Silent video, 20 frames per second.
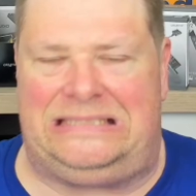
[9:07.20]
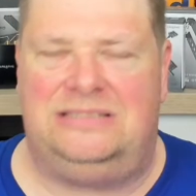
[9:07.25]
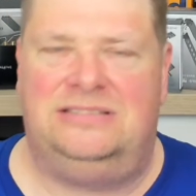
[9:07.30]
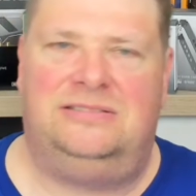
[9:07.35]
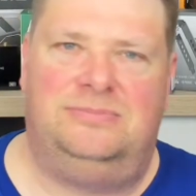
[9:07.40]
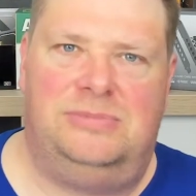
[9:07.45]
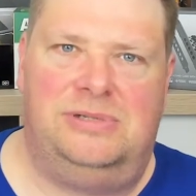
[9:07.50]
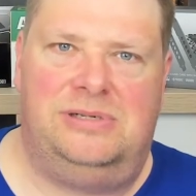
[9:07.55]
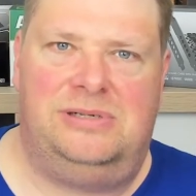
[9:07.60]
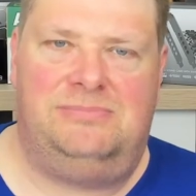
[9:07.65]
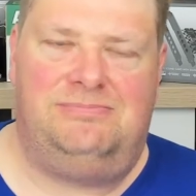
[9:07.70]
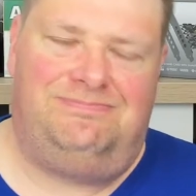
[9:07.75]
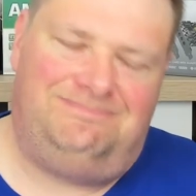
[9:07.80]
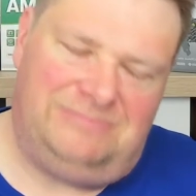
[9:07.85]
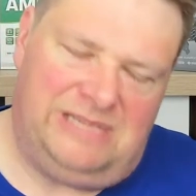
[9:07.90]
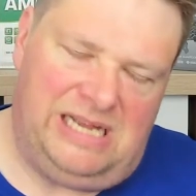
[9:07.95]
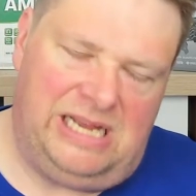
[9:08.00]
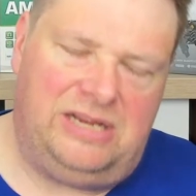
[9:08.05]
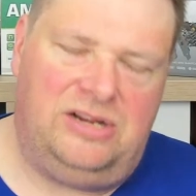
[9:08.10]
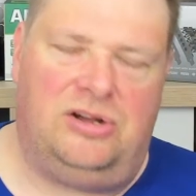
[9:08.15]
but
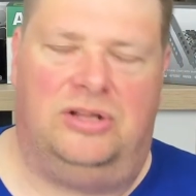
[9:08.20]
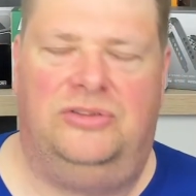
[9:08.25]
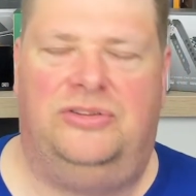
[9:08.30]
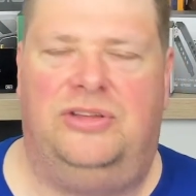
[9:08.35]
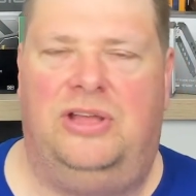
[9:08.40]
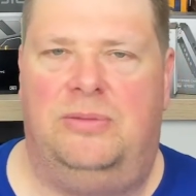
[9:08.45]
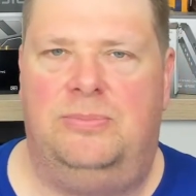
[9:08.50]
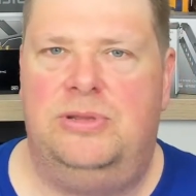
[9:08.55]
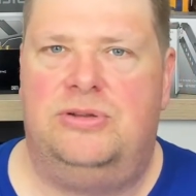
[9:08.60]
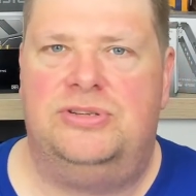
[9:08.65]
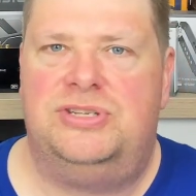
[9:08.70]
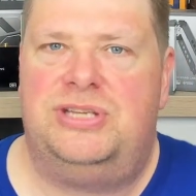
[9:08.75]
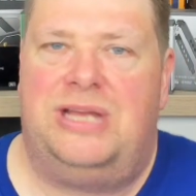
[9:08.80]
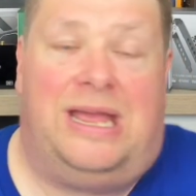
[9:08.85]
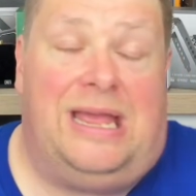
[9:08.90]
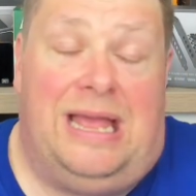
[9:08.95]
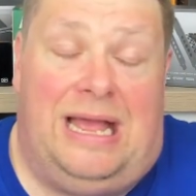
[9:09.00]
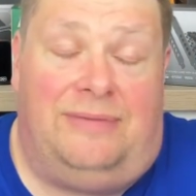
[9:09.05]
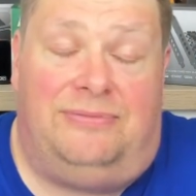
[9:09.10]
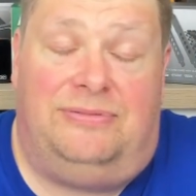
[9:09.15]
I can't tell because I
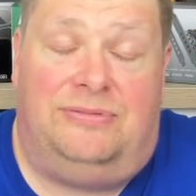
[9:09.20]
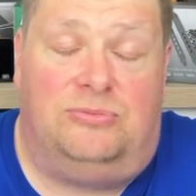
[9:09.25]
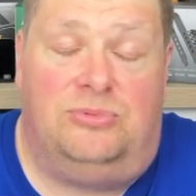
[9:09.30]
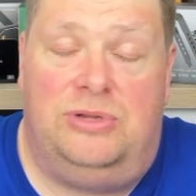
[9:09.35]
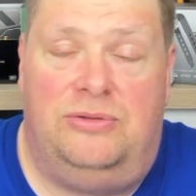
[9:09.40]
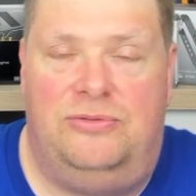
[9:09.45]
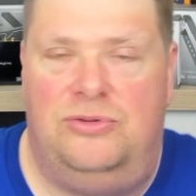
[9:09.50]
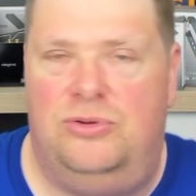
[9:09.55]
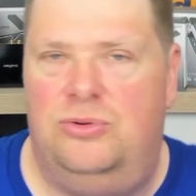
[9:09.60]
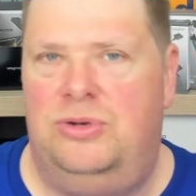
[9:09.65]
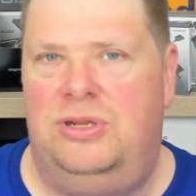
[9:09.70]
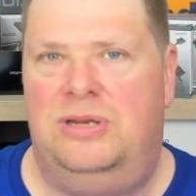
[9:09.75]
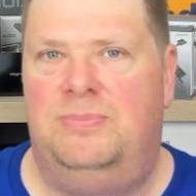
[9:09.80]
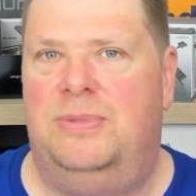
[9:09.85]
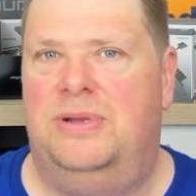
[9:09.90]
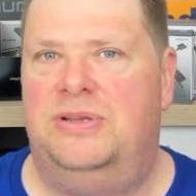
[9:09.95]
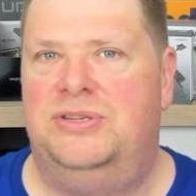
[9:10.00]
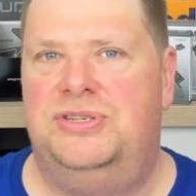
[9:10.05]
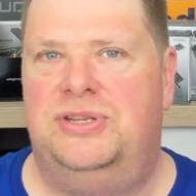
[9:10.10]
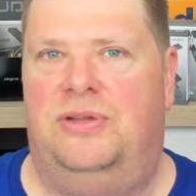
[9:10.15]
haven't reviewed it
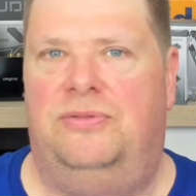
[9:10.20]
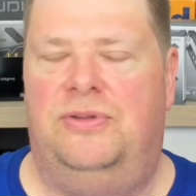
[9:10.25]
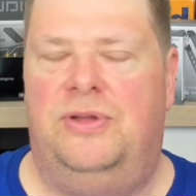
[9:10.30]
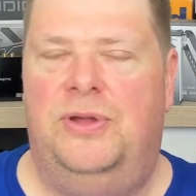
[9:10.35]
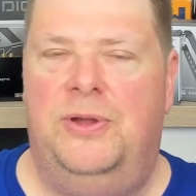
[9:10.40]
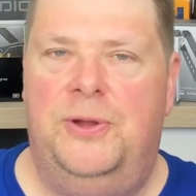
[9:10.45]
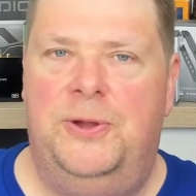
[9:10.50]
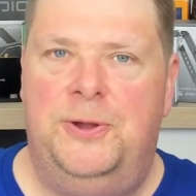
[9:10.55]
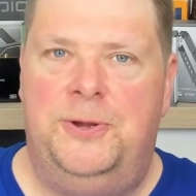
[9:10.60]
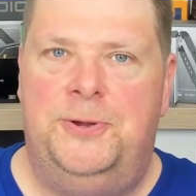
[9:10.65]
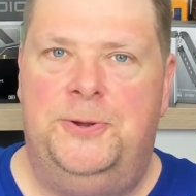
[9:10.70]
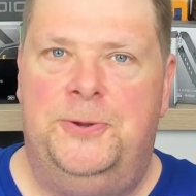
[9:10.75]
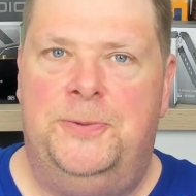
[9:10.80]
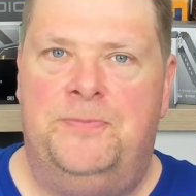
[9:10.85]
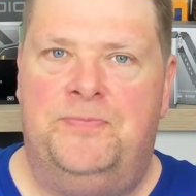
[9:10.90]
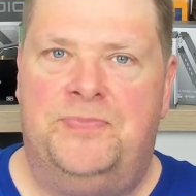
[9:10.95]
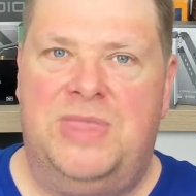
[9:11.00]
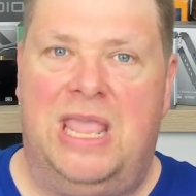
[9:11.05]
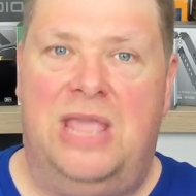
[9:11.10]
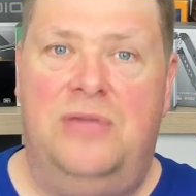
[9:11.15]
myself.
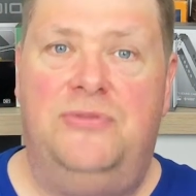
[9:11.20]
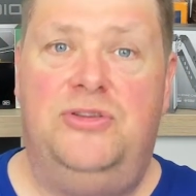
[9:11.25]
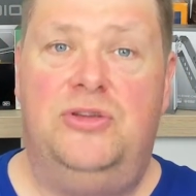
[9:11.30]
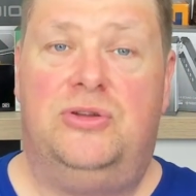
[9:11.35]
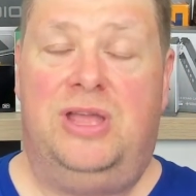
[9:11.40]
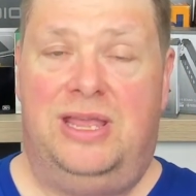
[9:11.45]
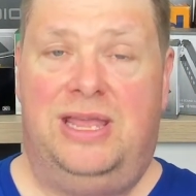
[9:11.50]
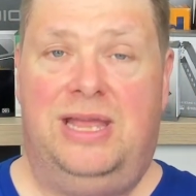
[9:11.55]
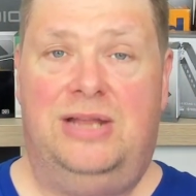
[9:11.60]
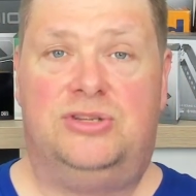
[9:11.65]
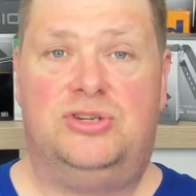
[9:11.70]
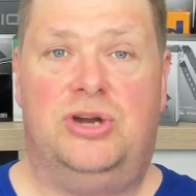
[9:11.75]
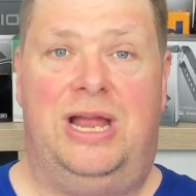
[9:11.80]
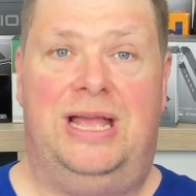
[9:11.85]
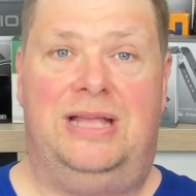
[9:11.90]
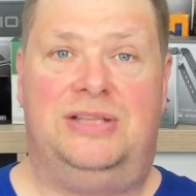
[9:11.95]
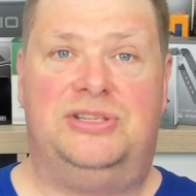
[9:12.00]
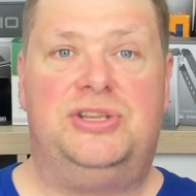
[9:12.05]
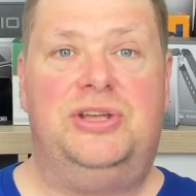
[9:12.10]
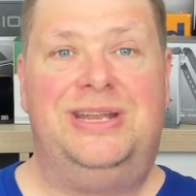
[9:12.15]
If you can get your
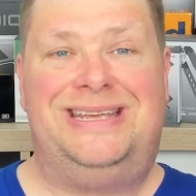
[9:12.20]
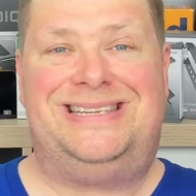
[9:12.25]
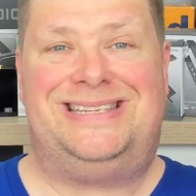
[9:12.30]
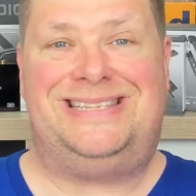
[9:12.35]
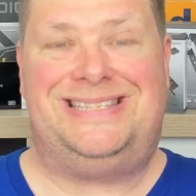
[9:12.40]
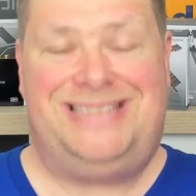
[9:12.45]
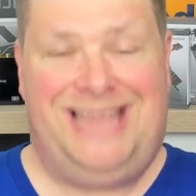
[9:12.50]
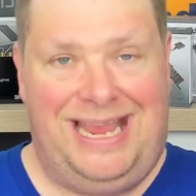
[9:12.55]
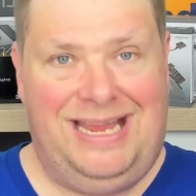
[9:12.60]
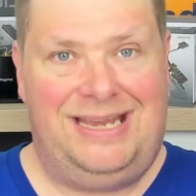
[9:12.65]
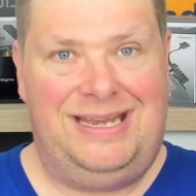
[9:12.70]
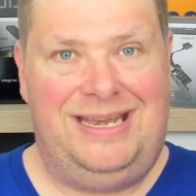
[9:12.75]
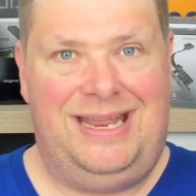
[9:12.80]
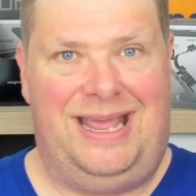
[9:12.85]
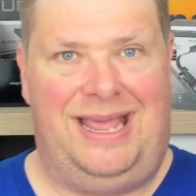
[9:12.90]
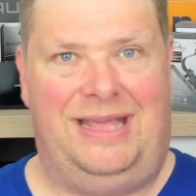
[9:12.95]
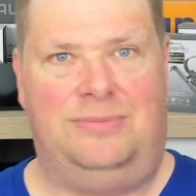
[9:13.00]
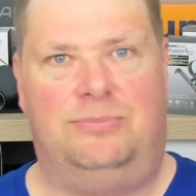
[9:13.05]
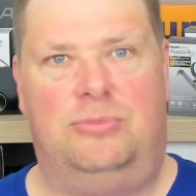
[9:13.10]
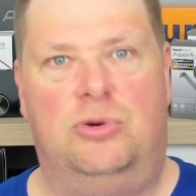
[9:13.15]
hands on a
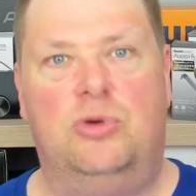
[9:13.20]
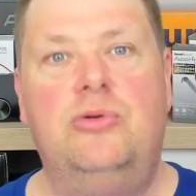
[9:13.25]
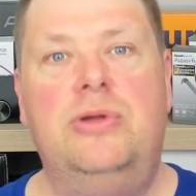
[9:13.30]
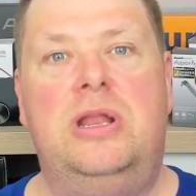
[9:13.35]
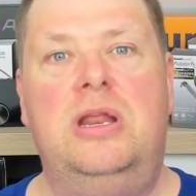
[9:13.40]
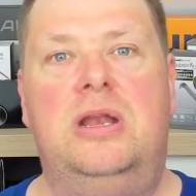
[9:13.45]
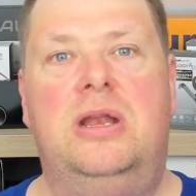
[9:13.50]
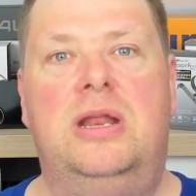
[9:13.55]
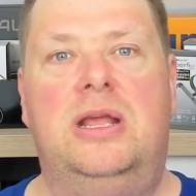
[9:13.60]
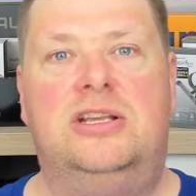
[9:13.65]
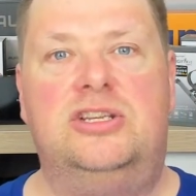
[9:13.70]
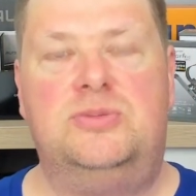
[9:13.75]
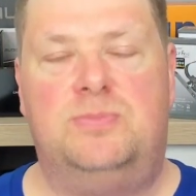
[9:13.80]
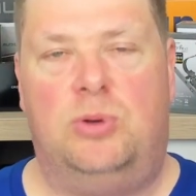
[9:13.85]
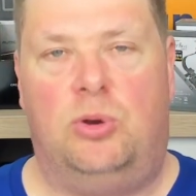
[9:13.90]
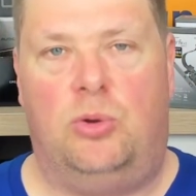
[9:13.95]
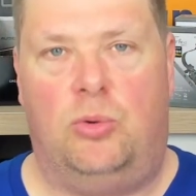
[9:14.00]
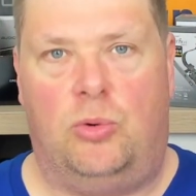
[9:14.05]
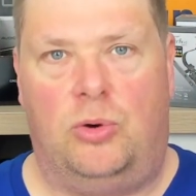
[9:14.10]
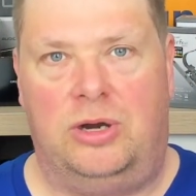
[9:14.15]
second-hand Meridian
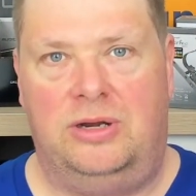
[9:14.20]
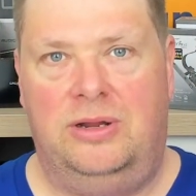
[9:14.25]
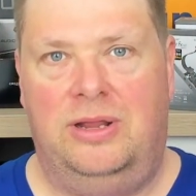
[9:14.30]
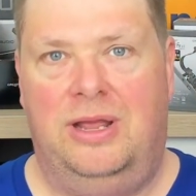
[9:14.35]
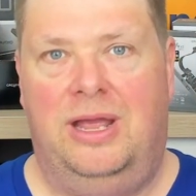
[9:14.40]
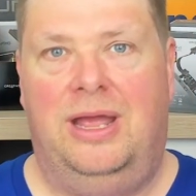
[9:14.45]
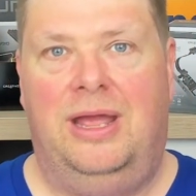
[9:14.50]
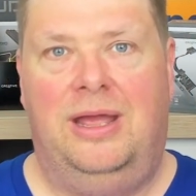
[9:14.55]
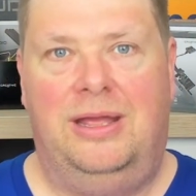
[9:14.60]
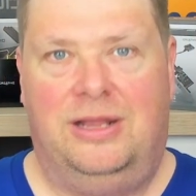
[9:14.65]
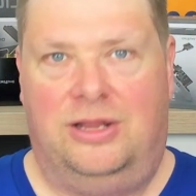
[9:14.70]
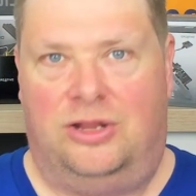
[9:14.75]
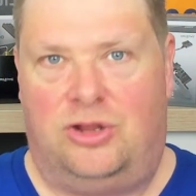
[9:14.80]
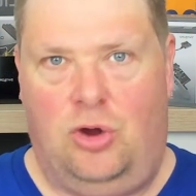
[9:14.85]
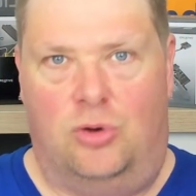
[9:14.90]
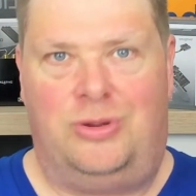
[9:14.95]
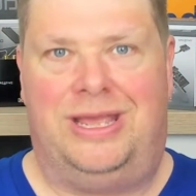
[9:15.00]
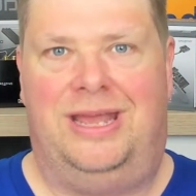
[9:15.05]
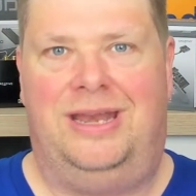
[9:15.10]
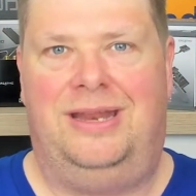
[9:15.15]
Explorer,
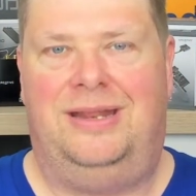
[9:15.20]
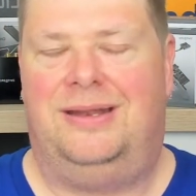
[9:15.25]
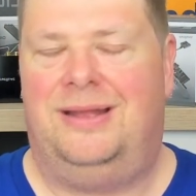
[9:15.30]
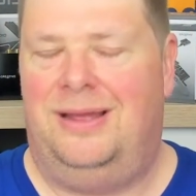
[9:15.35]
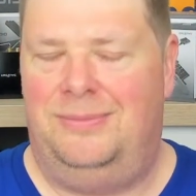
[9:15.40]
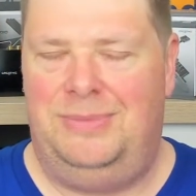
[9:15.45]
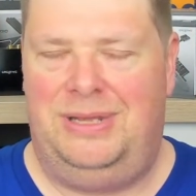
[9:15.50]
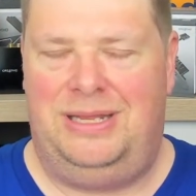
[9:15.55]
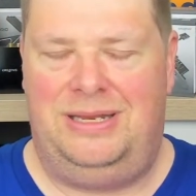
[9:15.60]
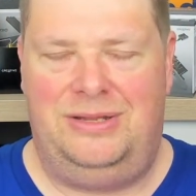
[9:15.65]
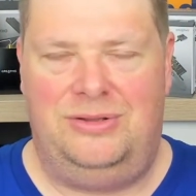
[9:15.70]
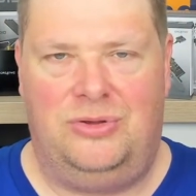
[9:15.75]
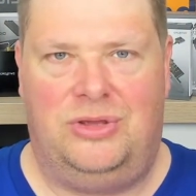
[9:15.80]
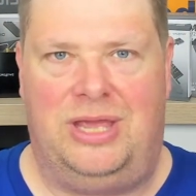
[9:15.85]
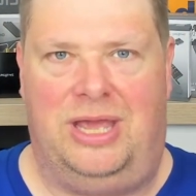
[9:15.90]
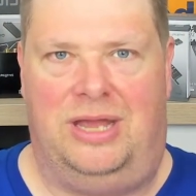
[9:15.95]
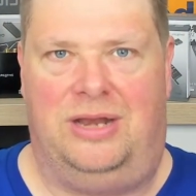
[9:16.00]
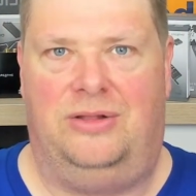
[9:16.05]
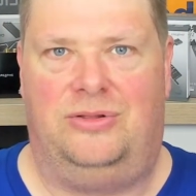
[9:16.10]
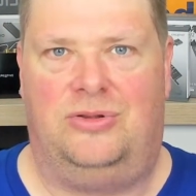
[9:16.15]
go get it. I mean, you
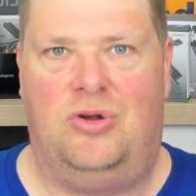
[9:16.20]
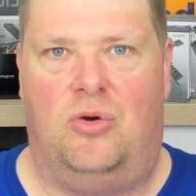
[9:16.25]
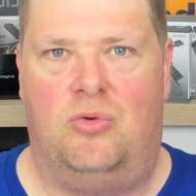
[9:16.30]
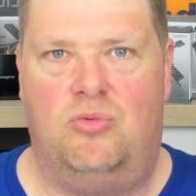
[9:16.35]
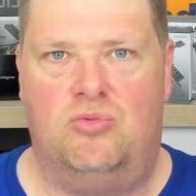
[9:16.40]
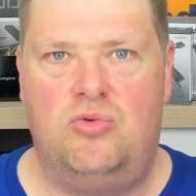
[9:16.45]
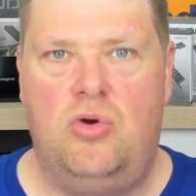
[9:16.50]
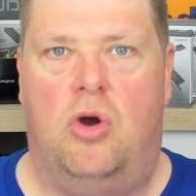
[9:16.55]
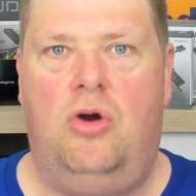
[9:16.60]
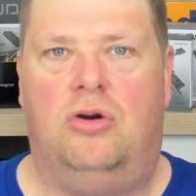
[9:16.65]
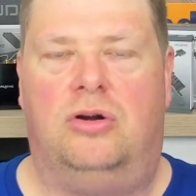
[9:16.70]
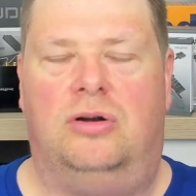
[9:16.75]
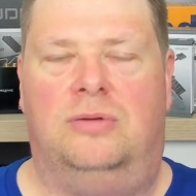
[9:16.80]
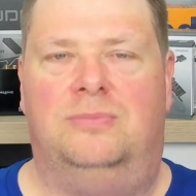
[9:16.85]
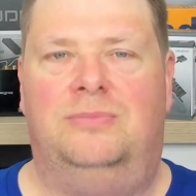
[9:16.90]
cannot go wrong.